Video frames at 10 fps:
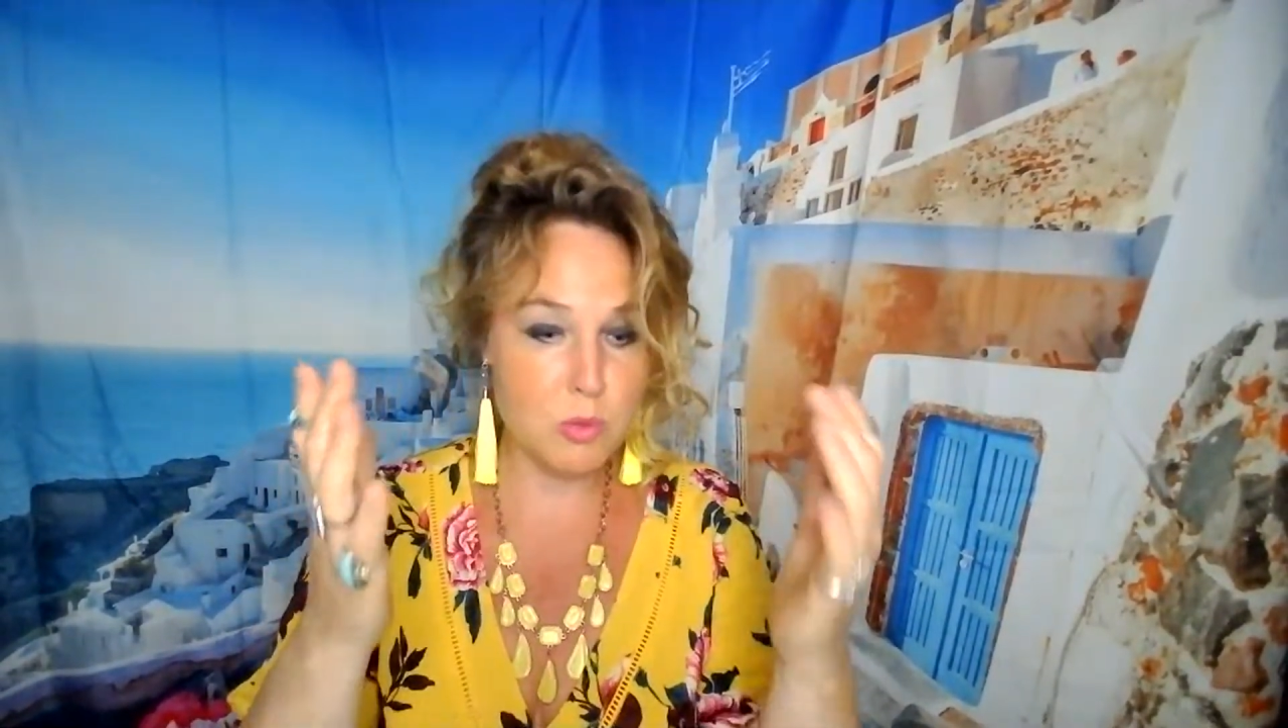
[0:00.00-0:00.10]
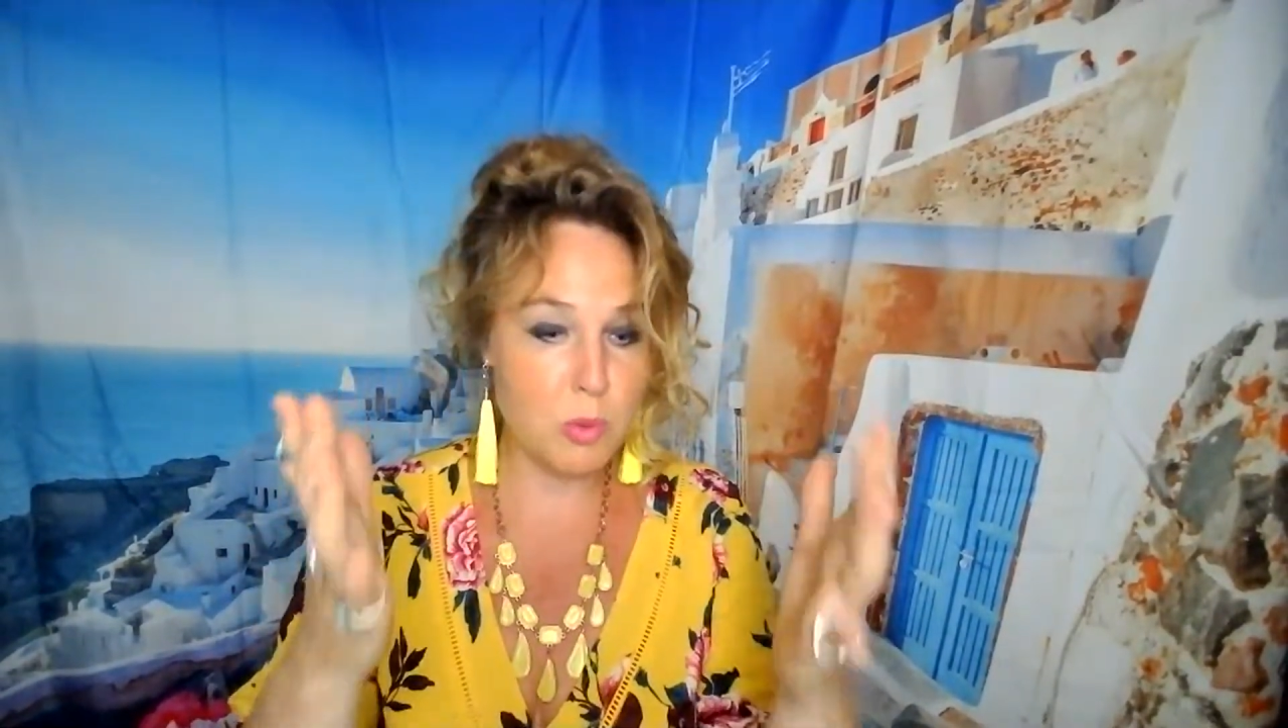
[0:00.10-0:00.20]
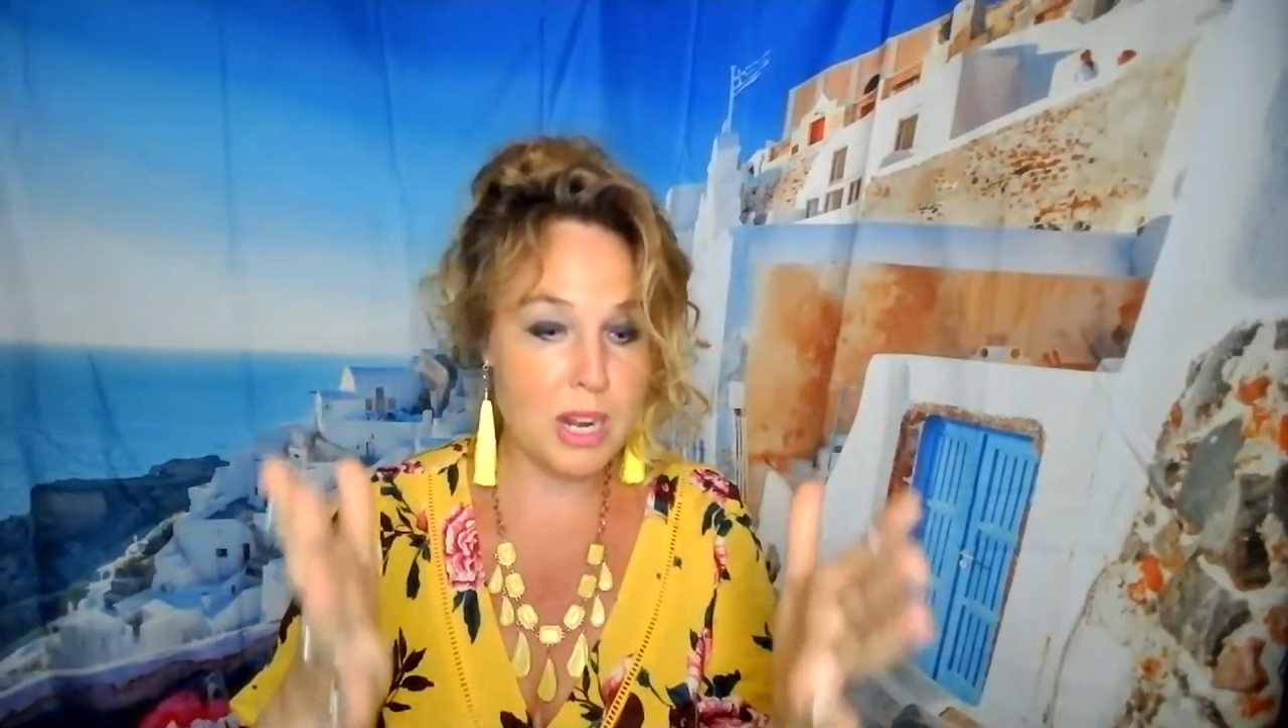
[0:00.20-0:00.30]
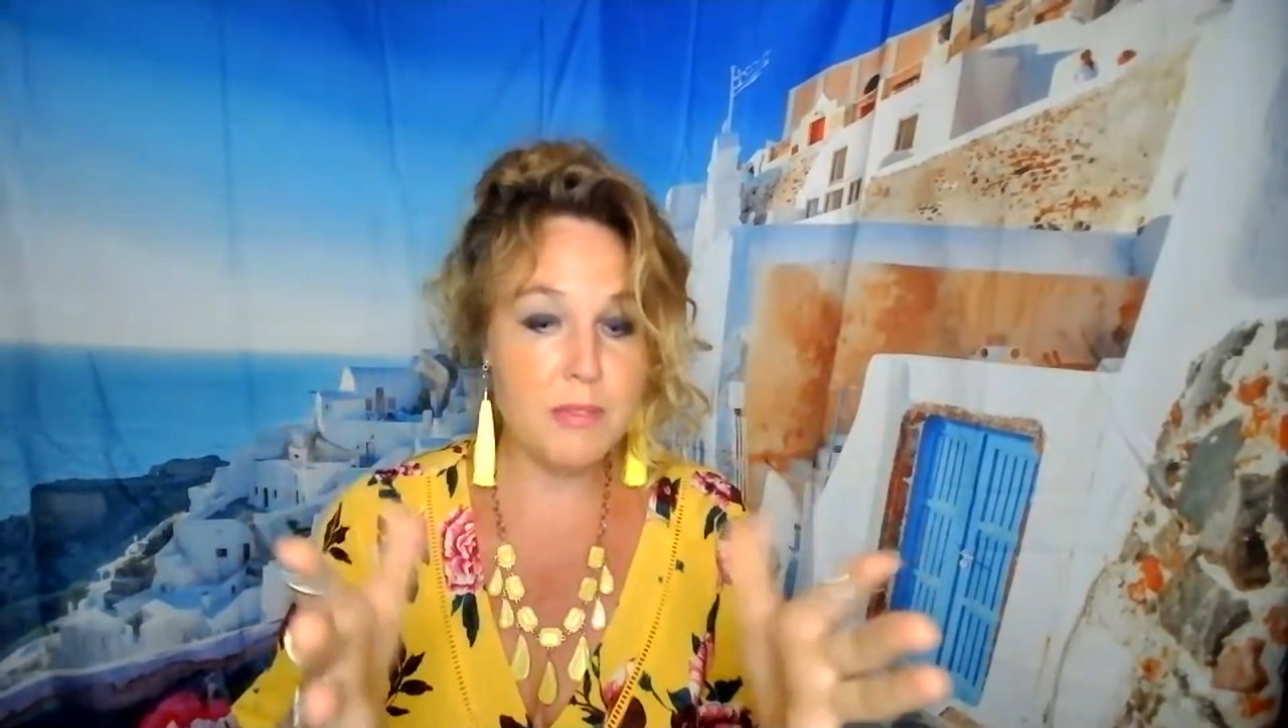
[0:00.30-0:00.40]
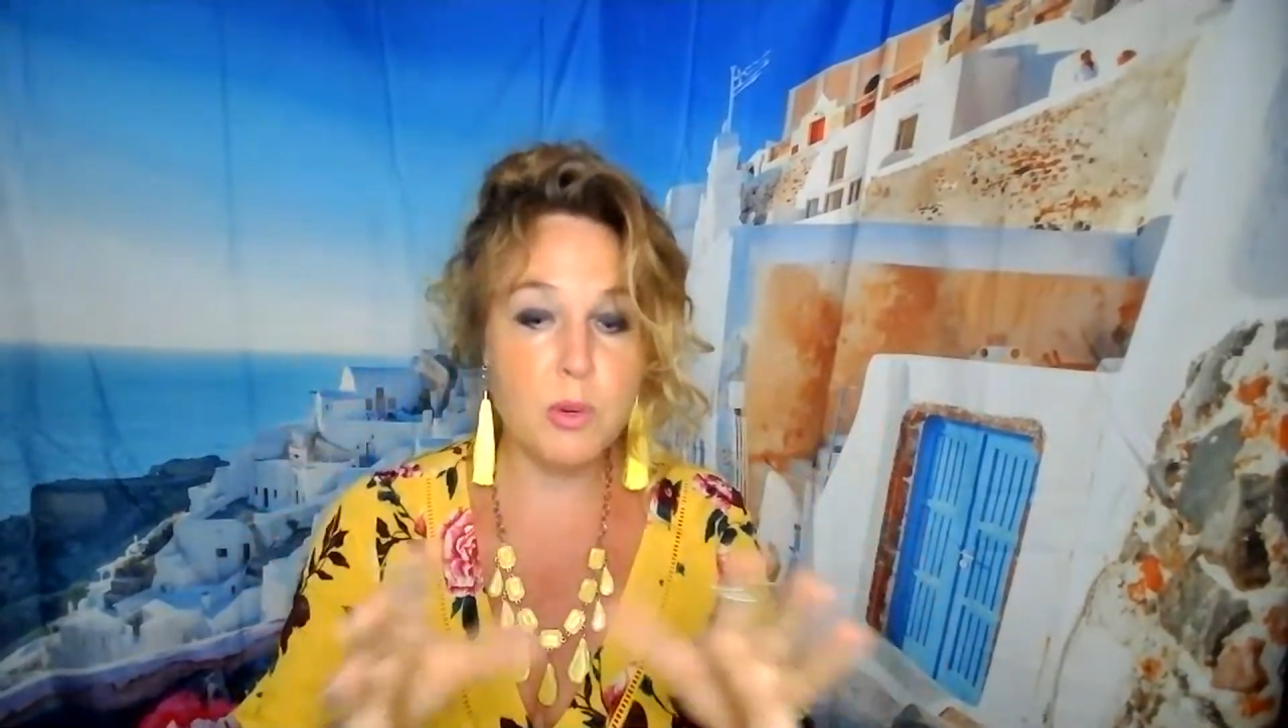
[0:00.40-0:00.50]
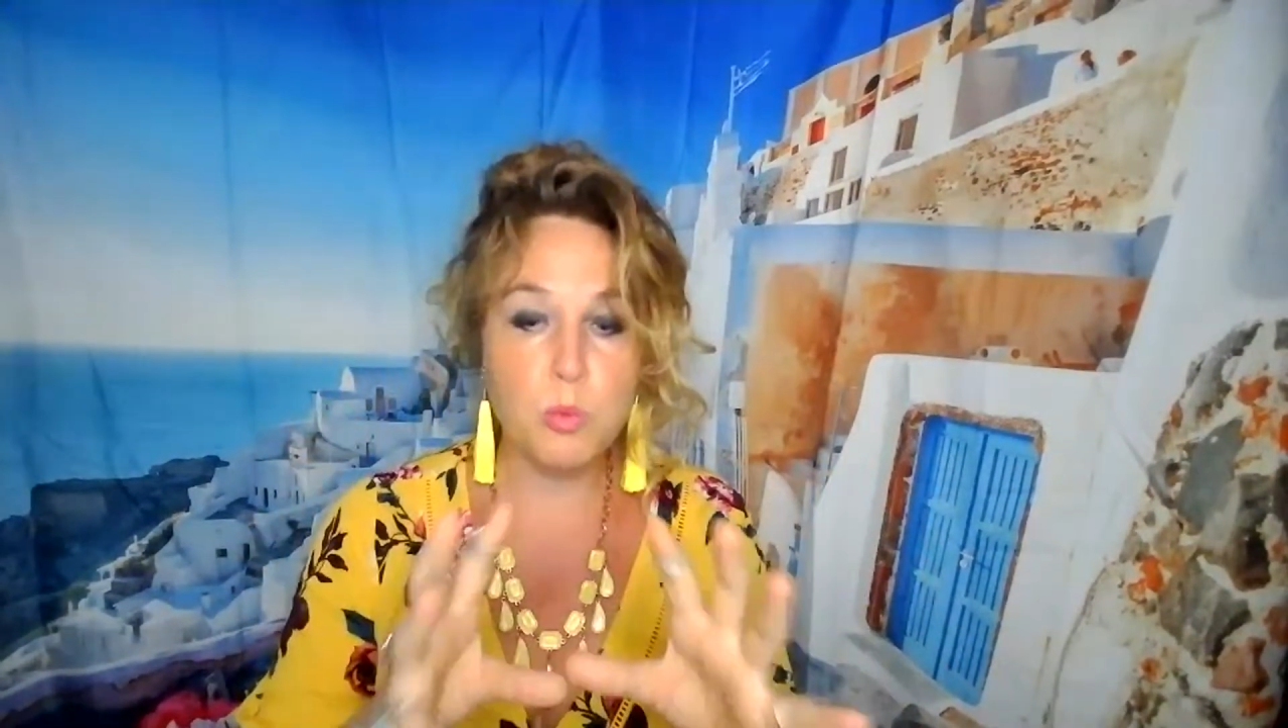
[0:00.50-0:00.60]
whatever